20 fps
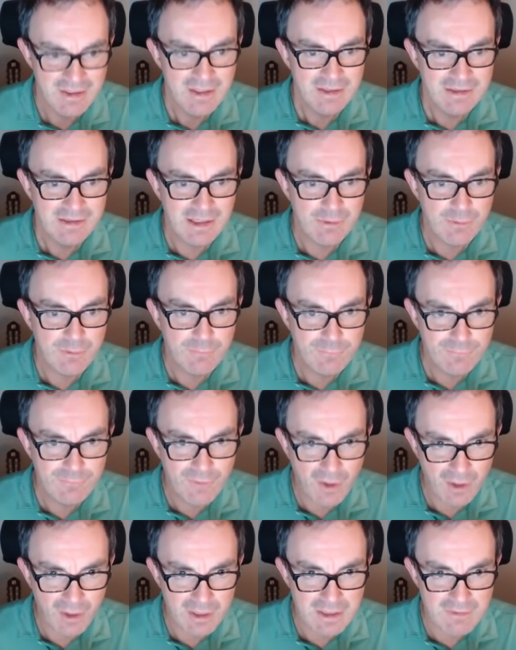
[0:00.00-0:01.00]
Now the
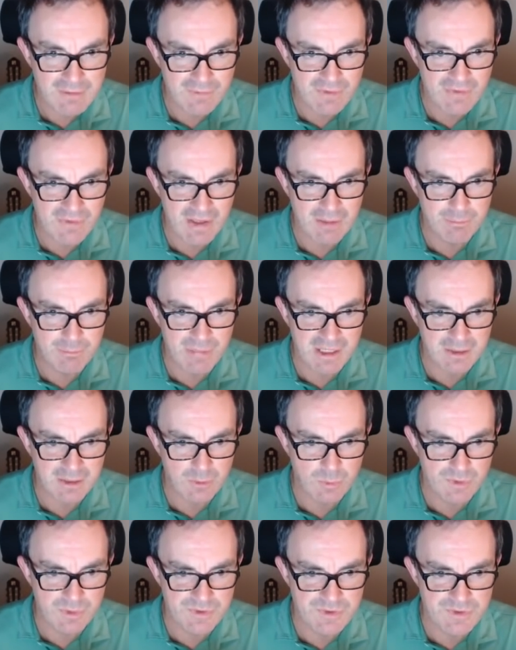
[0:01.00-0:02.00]
5 in that bent
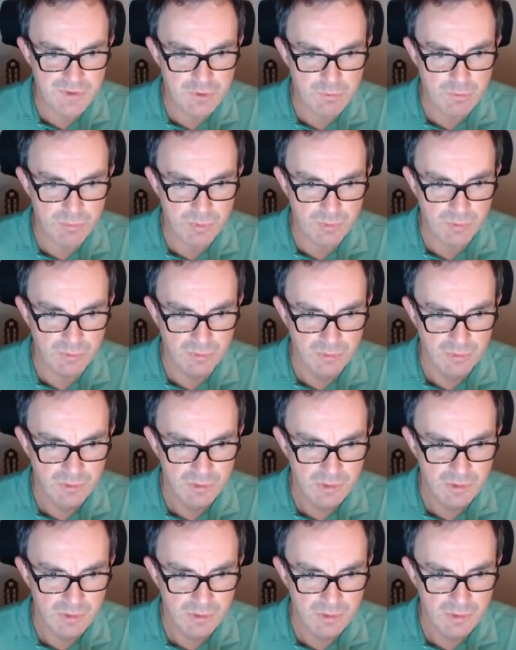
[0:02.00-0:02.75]
quintuple